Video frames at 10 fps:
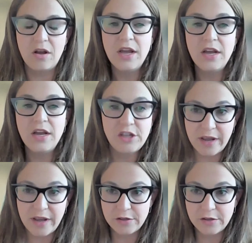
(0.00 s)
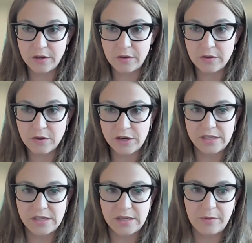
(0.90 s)
to answering those questions and
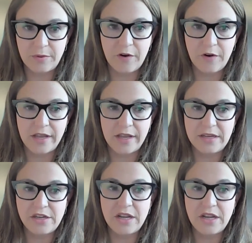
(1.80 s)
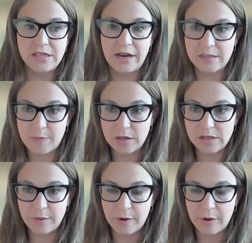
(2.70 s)
providing as much insight as possible.